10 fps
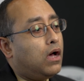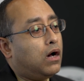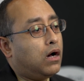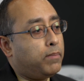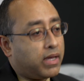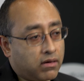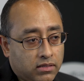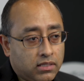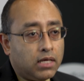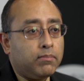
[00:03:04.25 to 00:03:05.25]

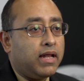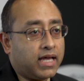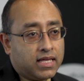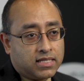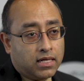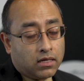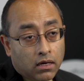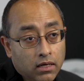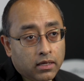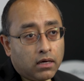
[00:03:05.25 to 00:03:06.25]
Pacritinib, like I said
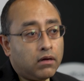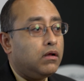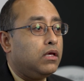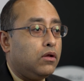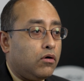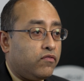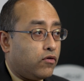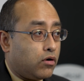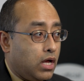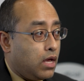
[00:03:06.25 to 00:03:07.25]
earlier,
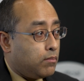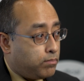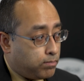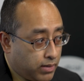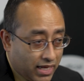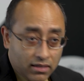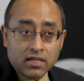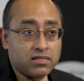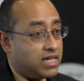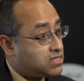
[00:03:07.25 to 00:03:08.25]
for
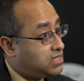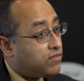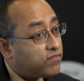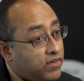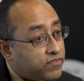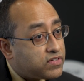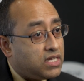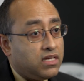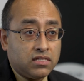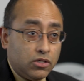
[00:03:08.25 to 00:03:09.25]
platelets less than
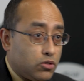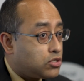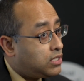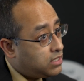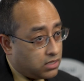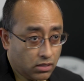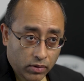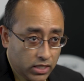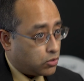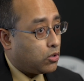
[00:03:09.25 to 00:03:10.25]
50 is usually the
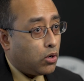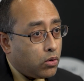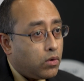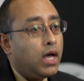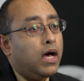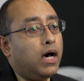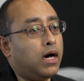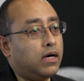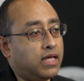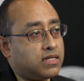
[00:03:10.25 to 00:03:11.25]
way to go.
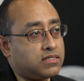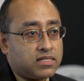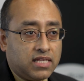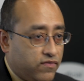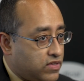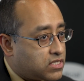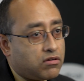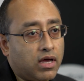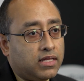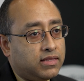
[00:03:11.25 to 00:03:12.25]
That's the safest
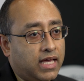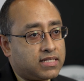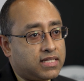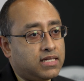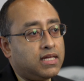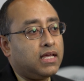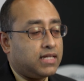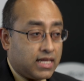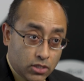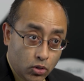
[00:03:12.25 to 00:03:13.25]
drug in that setting.
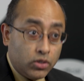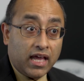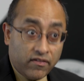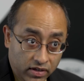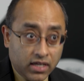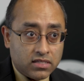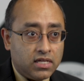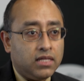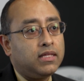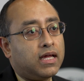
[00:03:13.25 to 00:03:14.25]
It has good
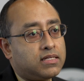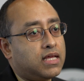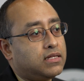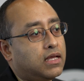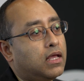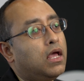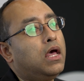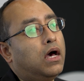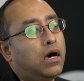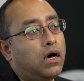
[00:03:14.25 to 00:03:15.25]
efficacy in that setting,
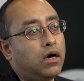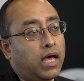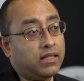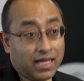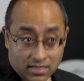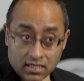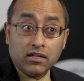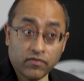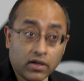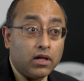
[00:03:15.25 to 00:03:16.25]
and that's a
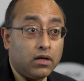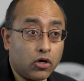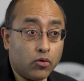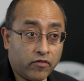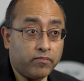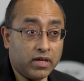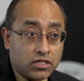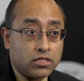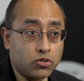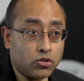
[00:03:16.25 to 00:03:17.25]
difficult group of
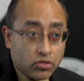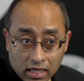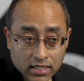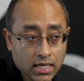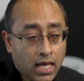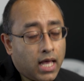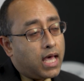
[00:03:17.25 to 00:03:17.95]
patients to treat.